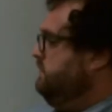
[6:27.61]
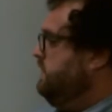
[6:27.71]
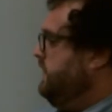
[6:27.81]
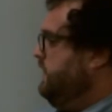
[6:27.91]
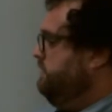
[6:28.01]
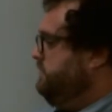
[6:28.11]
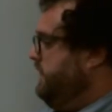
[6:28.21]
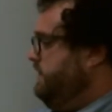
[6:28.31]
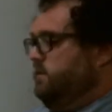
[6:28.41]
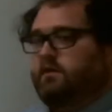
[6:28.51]

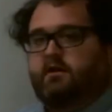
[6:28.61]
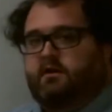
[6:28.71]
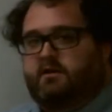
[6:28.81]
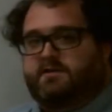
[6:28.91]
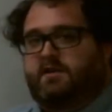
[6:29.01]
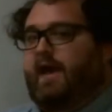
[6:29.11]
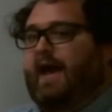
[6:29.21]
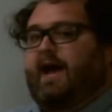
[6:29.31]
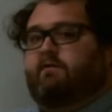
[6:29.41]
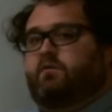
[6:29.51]
But it is the
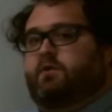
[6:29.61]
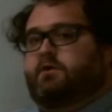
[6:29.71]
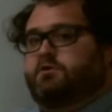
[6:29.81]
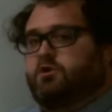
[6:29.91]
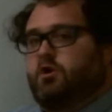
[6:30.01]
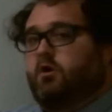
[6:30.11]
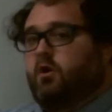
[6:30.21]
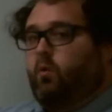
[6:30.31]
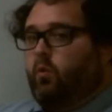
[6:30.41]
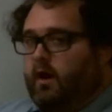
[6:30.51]
average
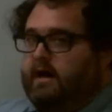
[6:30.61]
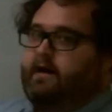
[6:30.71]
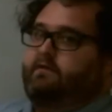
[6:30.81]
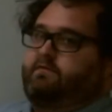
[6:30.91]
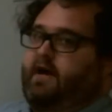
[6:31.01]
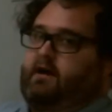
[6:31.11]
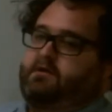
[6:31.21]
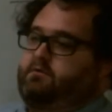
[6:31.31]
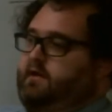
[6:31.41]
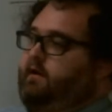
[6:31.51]
y
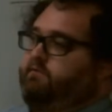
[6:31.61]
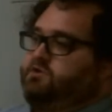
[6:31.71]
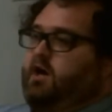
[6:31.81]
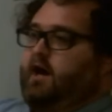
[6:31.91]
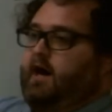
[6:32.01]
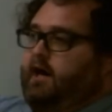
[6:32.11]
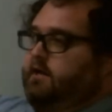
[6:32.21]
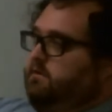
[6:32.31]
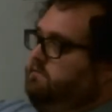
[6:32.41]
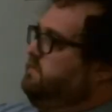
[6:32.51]
value, the average
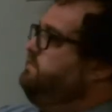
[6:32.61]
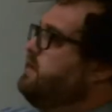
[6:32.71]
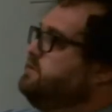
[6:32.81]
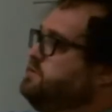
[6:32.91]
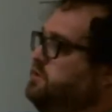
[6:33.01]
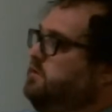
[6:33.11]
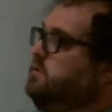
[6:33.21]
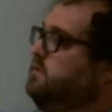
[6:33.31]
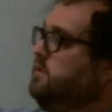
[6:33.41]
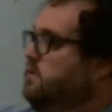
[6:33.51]
height of the
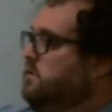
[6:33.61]
function